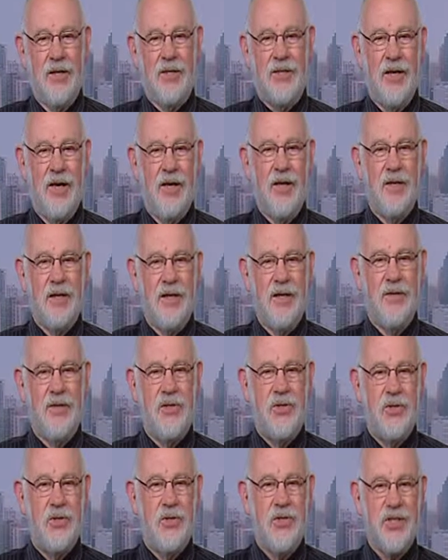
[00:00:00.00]
Otago
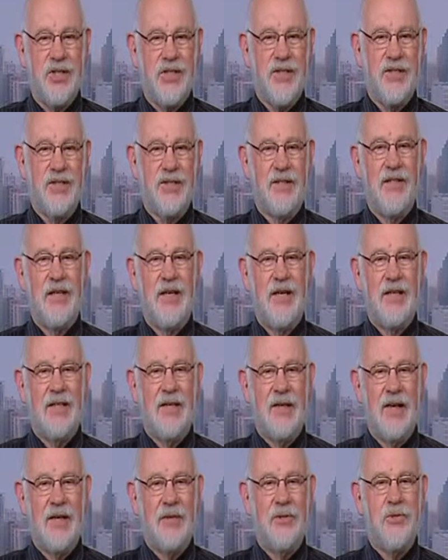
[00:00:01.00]
in New Zealand
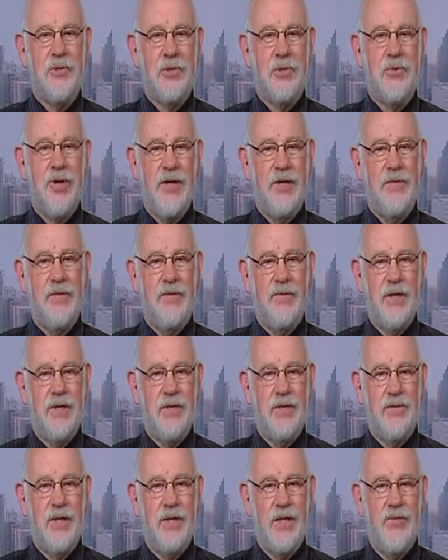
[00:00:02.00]
uh, who's already
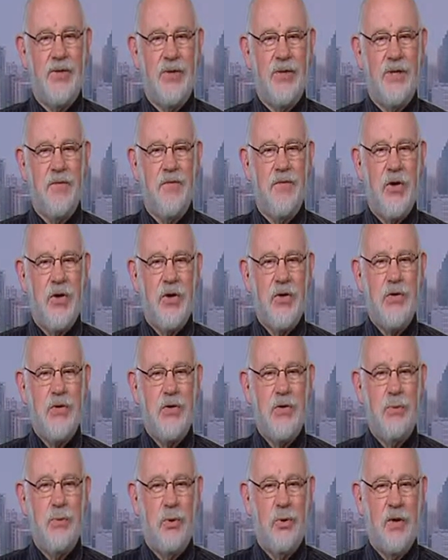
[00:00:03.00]
written, written, a very
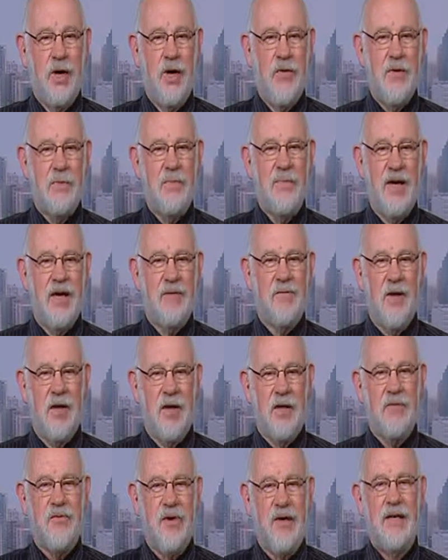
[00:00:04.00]
good book on the
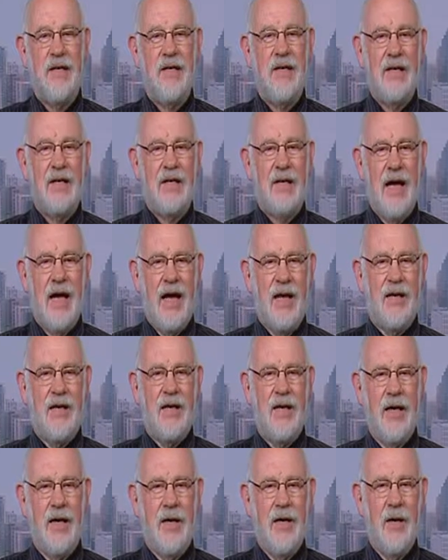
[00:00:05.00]
pavlova.
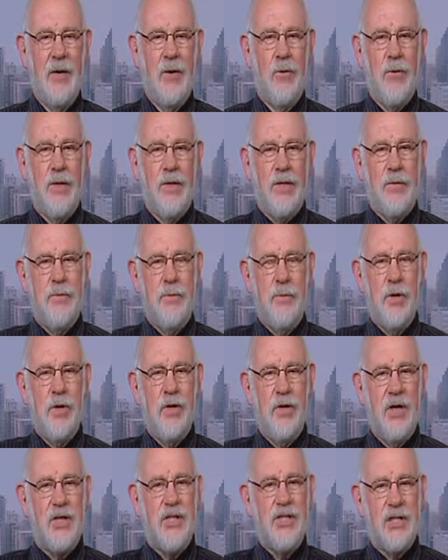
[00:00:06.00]
And uh, we can more
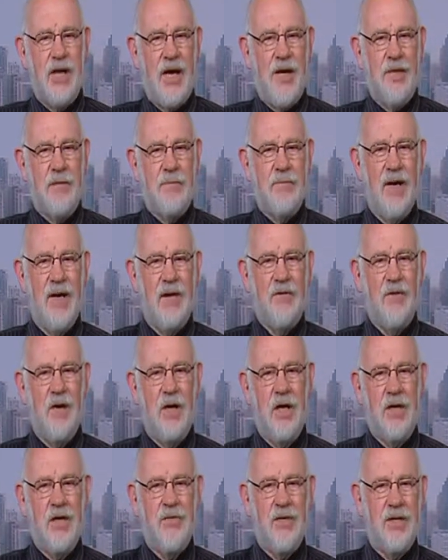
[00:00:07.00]
or less say that
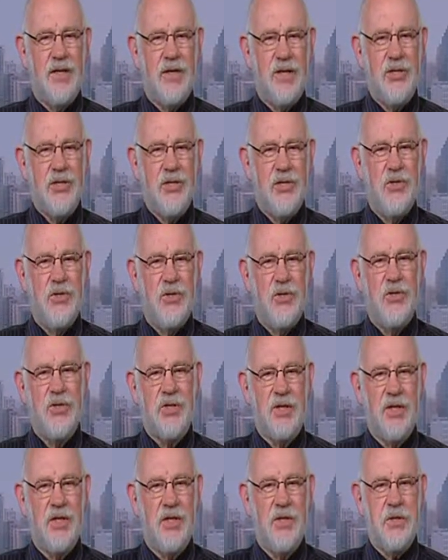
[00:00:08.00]
pavlova is a New
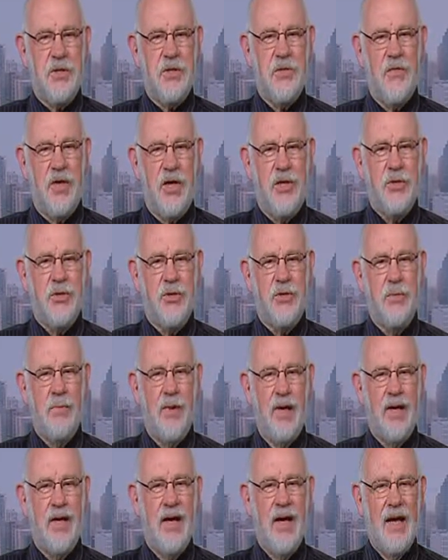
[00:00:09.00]
Zealand invention,
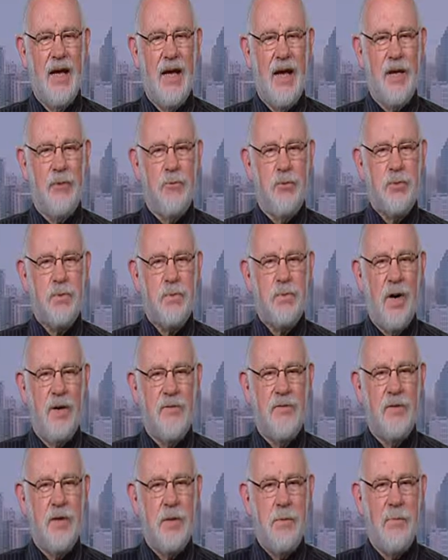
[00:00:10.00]
but it was
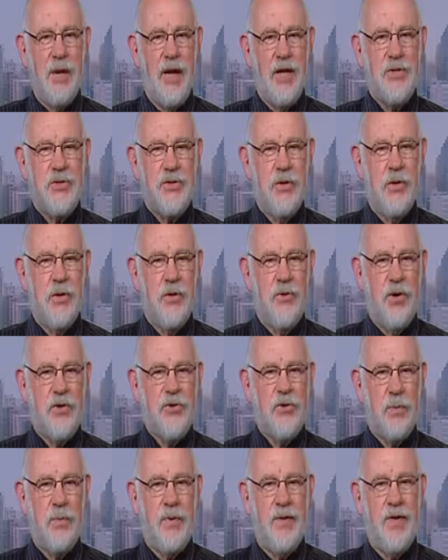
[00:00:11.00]
probably based on a
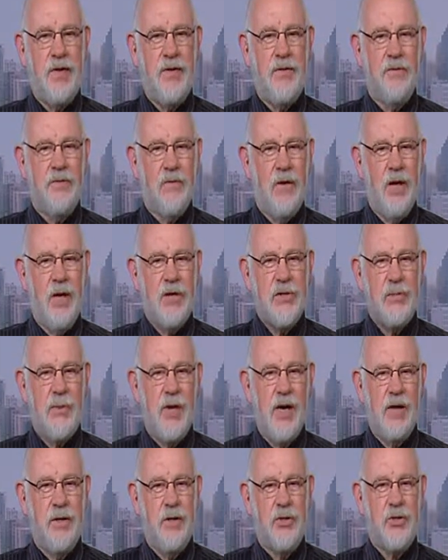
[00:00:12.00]
recipe devised
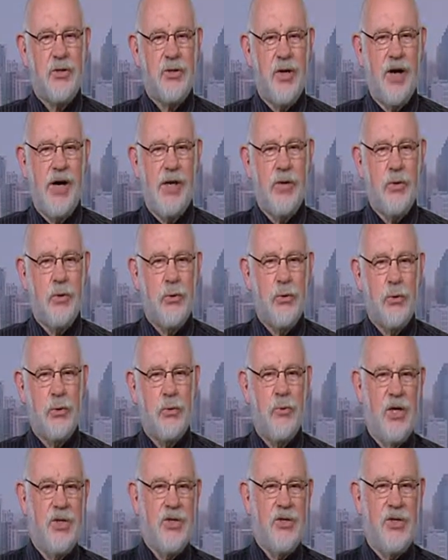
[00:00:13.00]
by an Australian cook
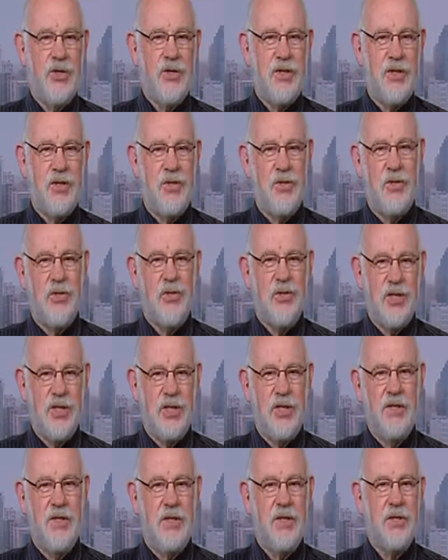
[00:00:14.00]
resident in New
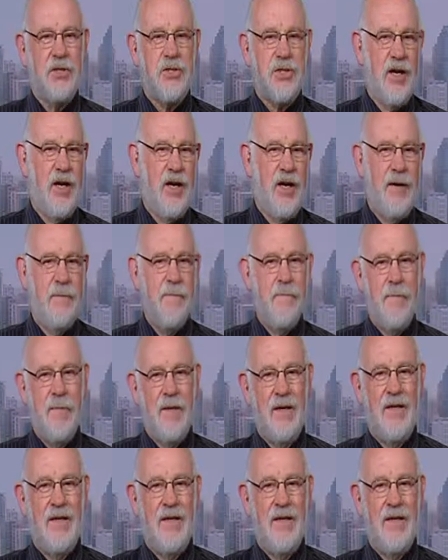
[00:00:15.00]
Zealand at the time.